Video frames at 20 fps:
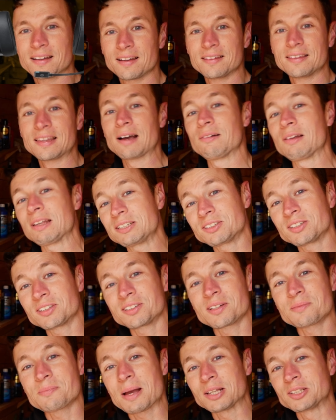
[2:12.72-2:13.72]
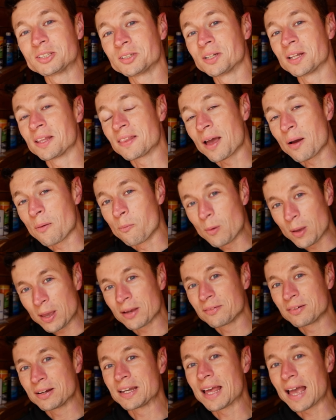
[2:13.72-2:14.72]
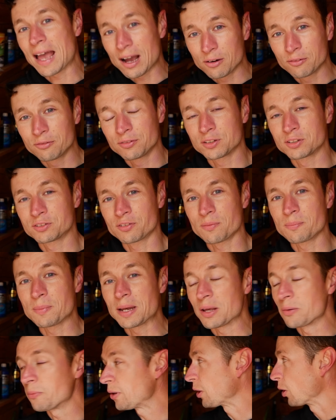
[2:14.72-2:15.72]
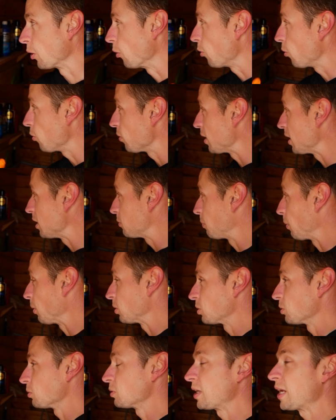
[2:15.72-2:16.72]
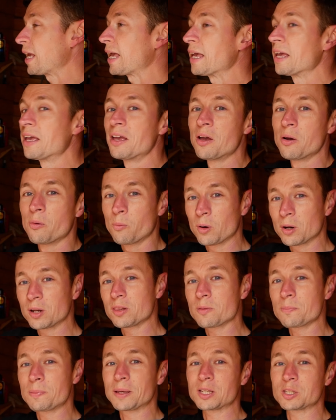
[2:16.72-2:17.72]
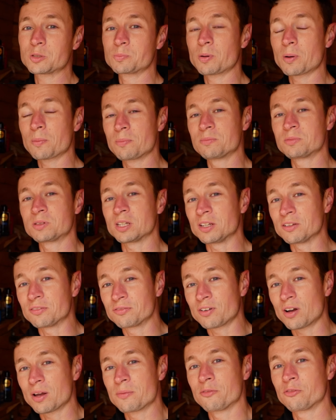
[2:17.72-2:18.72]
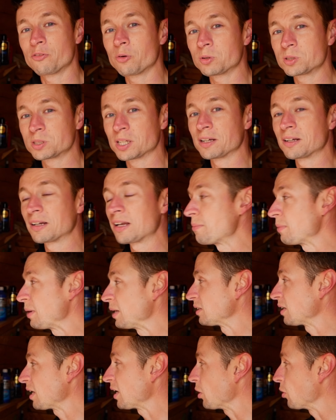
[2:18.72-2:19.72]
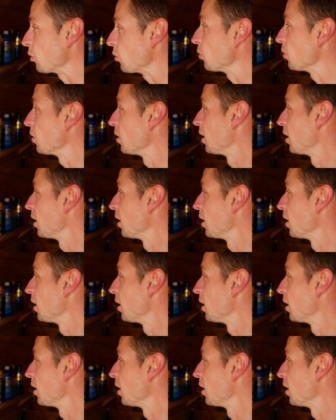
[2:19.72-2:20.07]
Now let's just imagine that we're in Halfords for a minute. We've got all these bottles here. One of the biggest problems that you find with Autoglym is they all